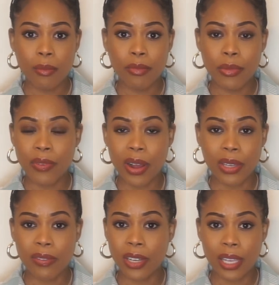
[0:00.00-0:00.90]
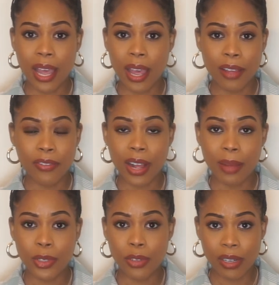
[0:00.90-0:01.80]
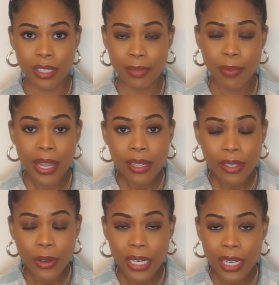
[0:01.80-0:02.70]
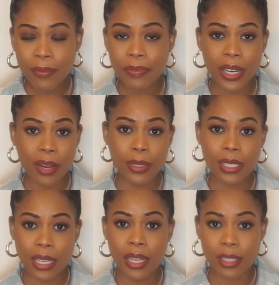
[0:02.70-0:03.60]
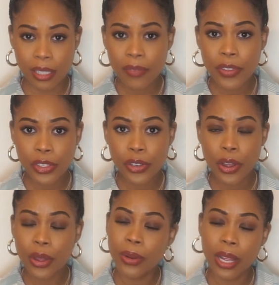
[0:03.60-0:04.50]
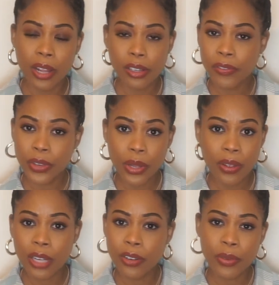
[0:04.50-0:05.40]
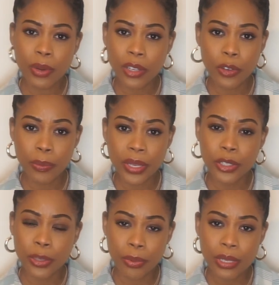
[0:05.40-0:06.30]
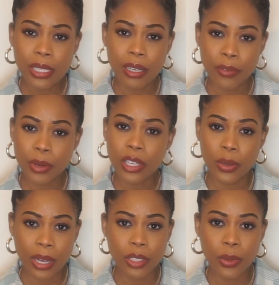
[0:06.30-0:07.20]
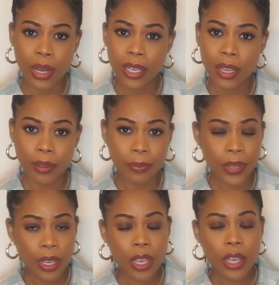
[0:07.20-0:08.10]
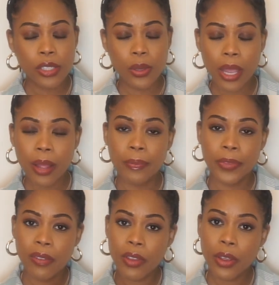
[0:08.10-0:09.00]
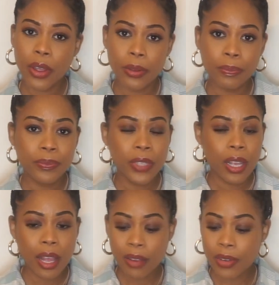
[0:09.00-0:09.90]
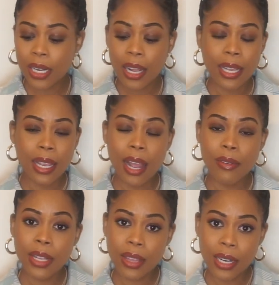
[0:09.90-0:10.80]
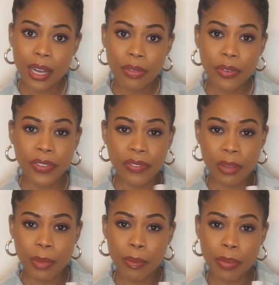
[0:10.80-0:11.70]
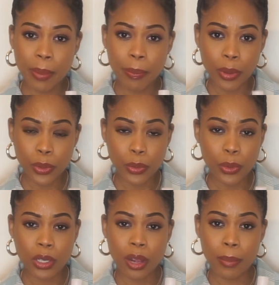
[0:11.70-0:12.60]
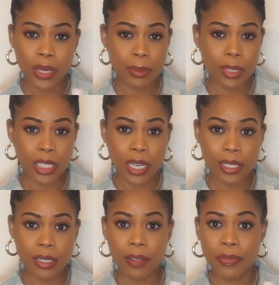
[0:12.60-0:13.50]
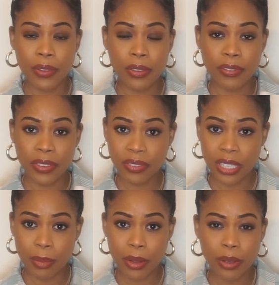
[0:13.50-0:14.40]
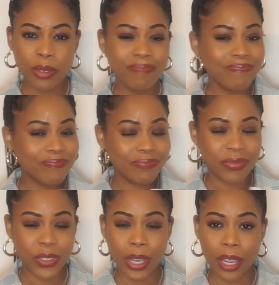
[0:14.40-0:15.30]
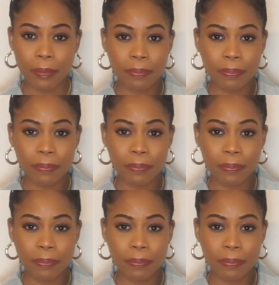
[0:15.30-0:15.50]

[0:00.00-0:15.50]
without giving a care for how much you've actually spent on it, then I would say that give this a go. Like I don't feel like you'll be disappointed. I feel like you'll actually like it. So yeah, give it a go. I really like it. I really think that the 50ml bottles are much nicer than the 15ml. So yeah,